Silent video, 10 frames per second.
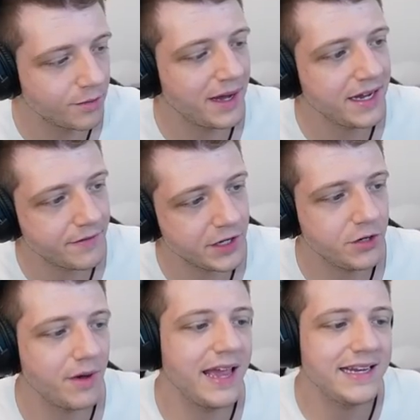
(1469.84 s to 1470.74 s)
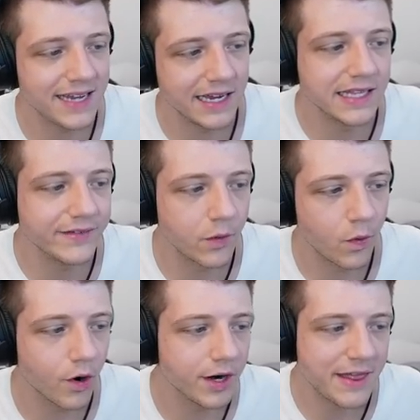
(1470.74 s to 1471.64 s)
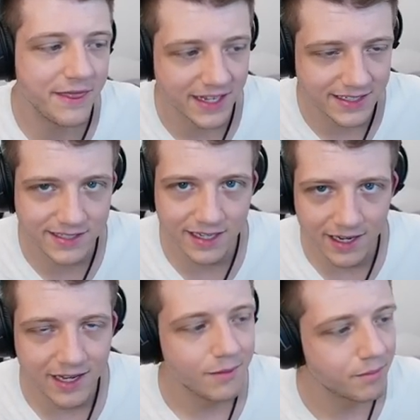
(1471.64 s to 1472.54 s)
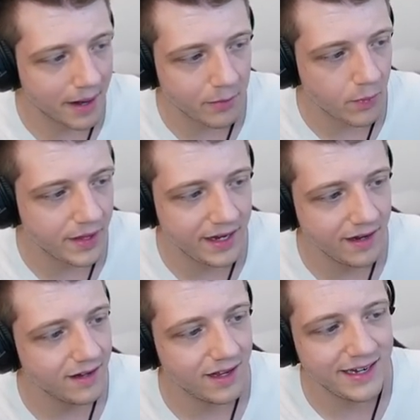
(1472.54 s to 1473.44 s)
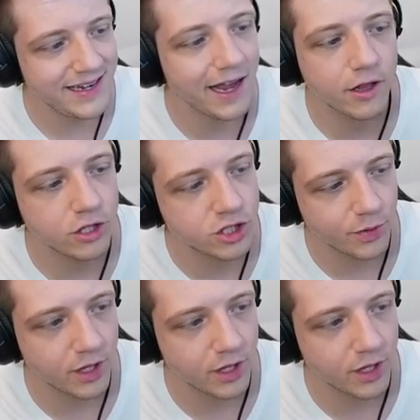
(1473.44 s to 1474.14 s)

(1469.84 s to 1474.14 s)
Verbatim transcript: by giving you a daily reward and this probably negligible